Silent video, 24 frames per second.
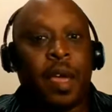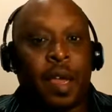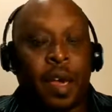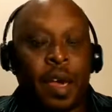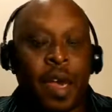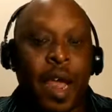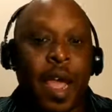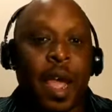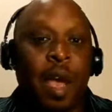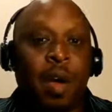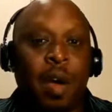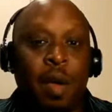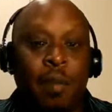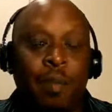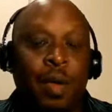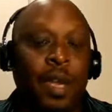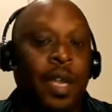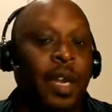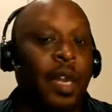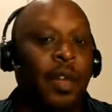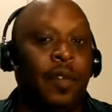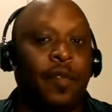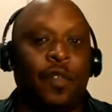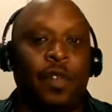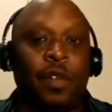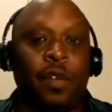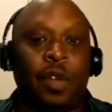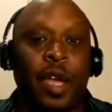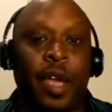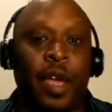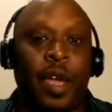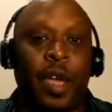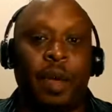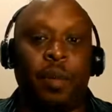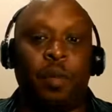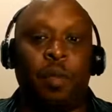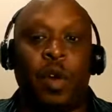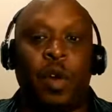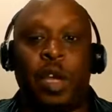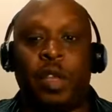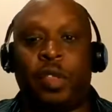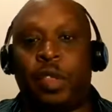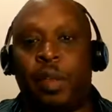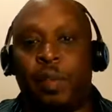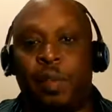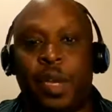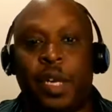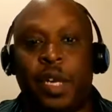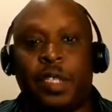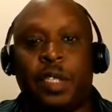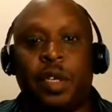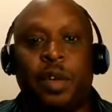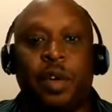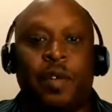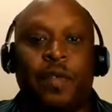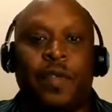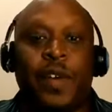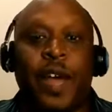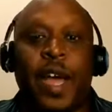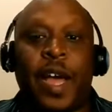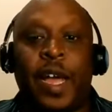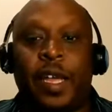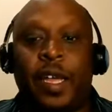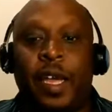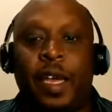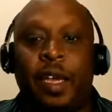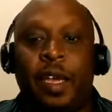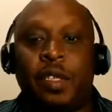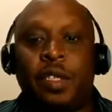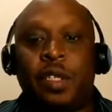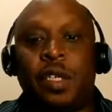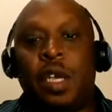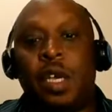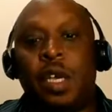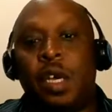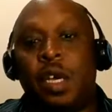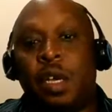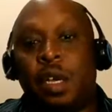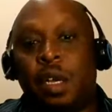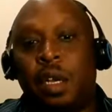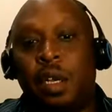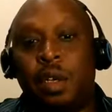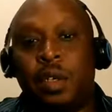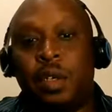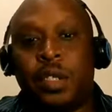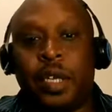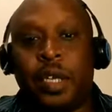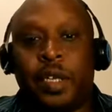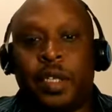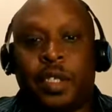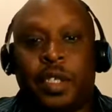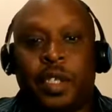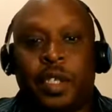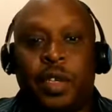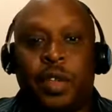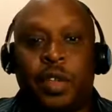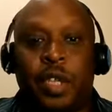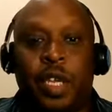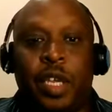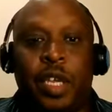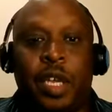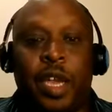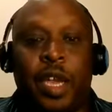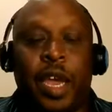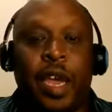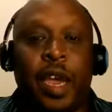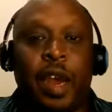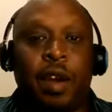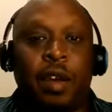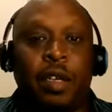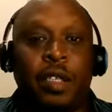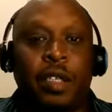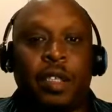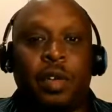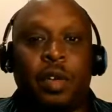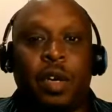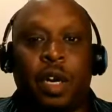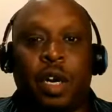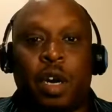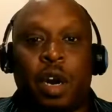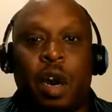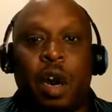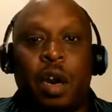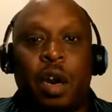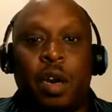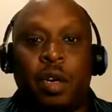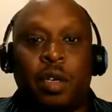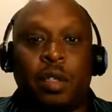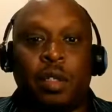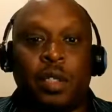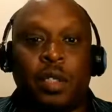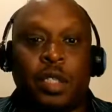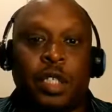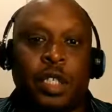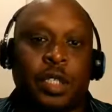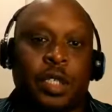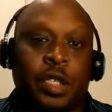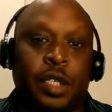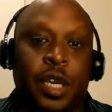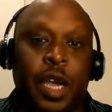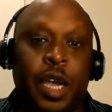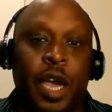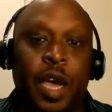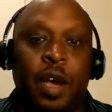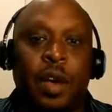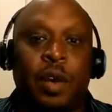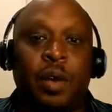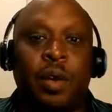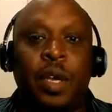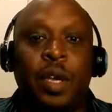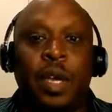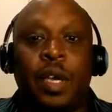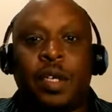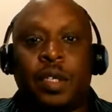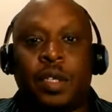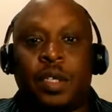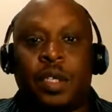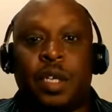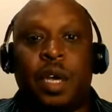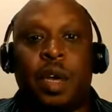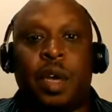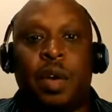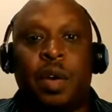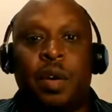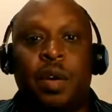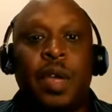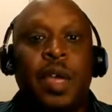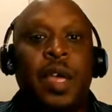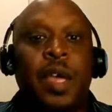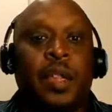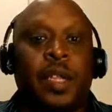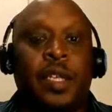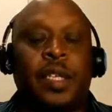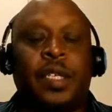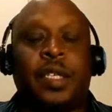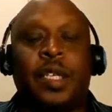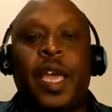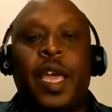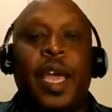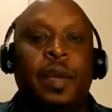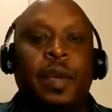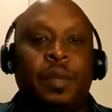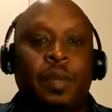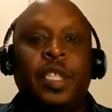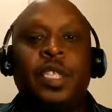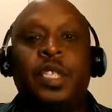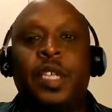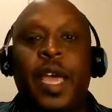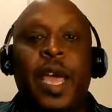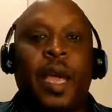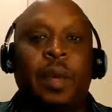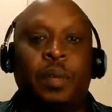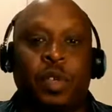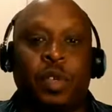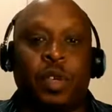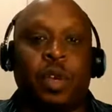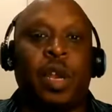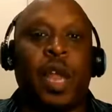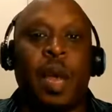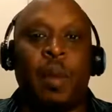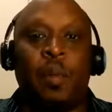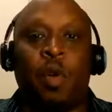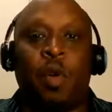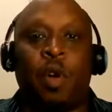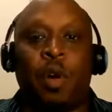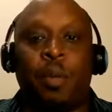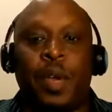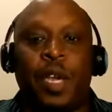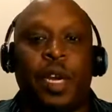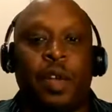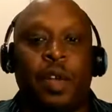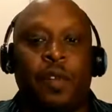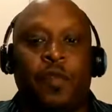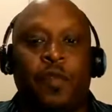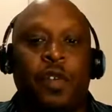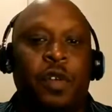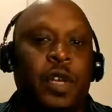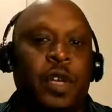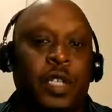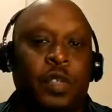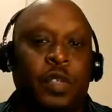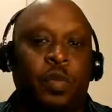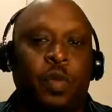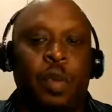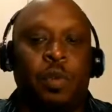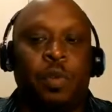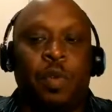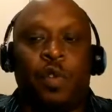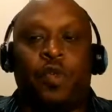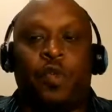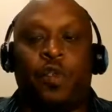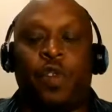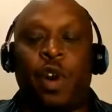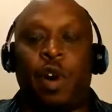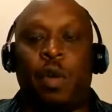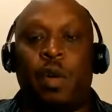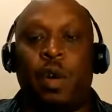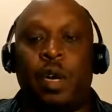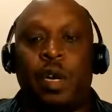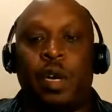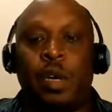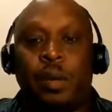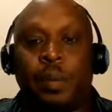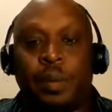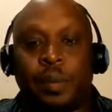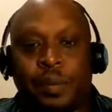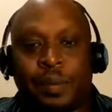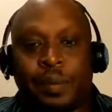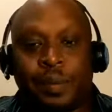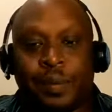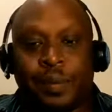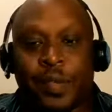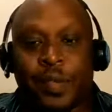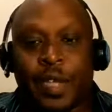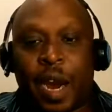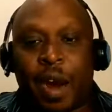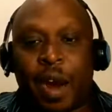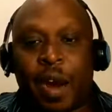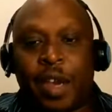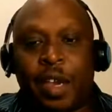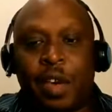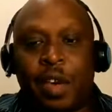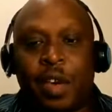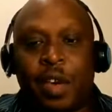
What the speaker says: Now a meaningful game with the Minnesota Vikings losing to the Arizona Cardinals just now. So these games are a lot more meaningful as we move forward. How are you